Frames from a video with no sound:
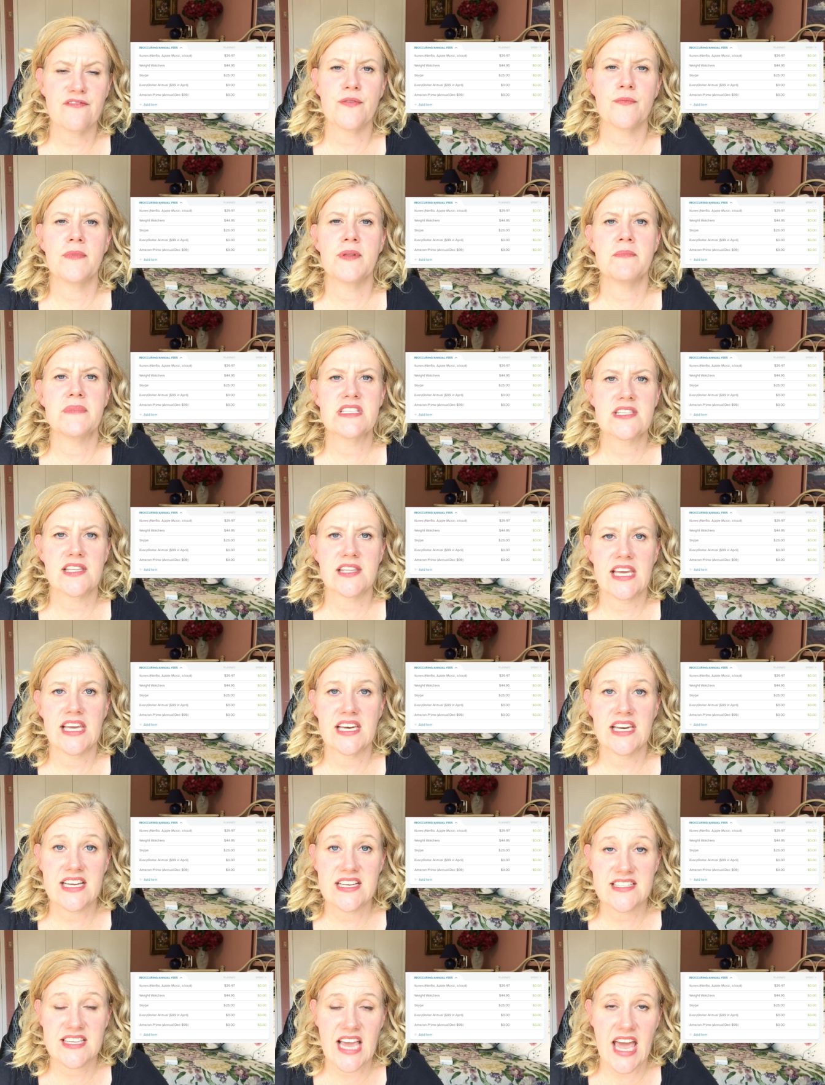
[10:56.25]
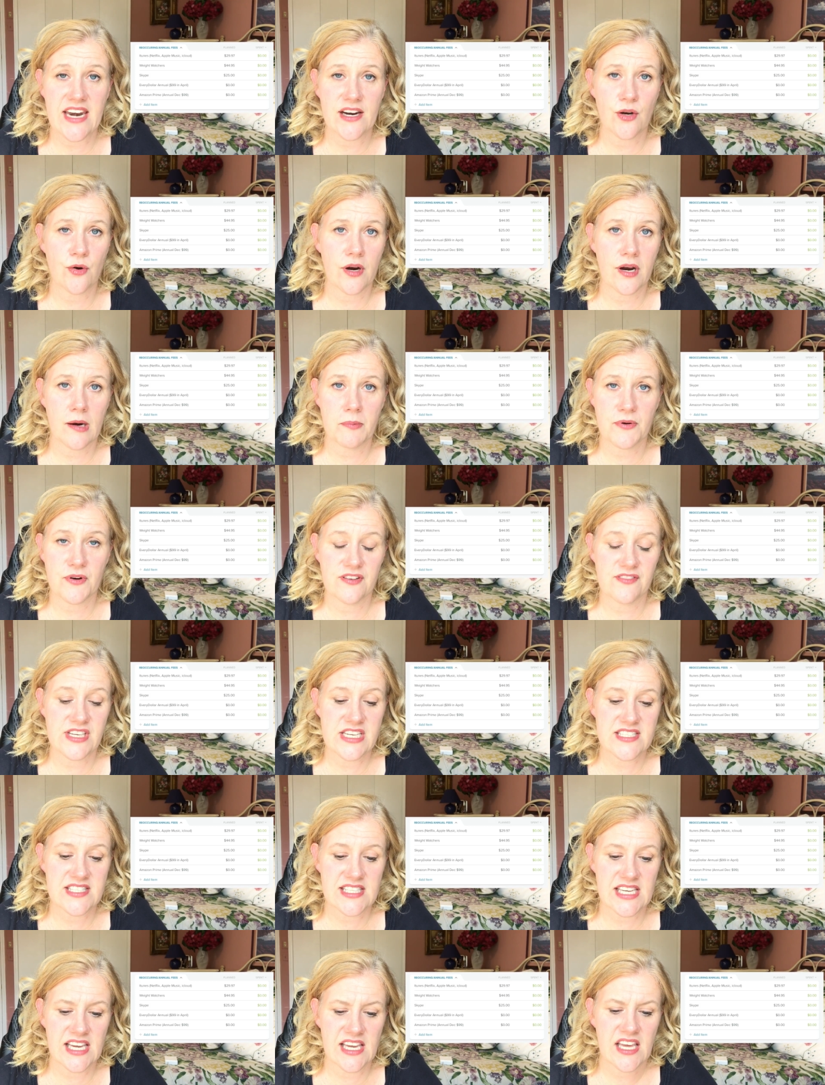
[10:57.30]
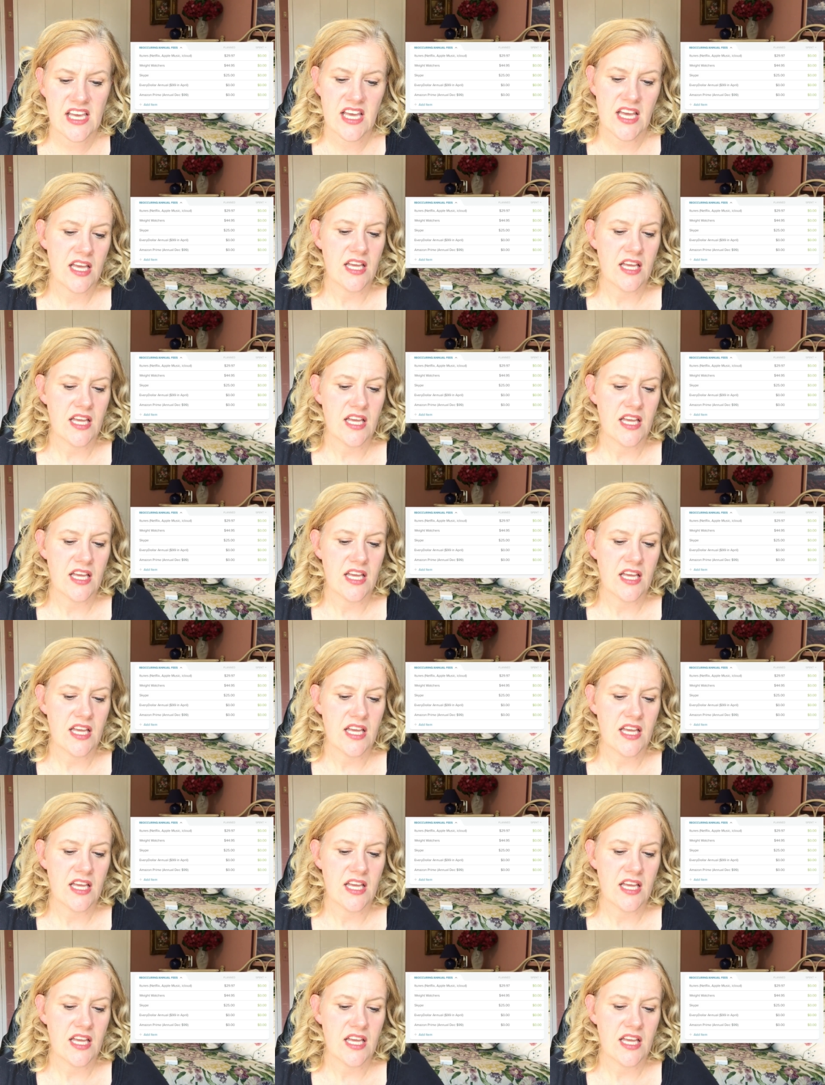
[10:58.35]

from the miscellaneous category previously,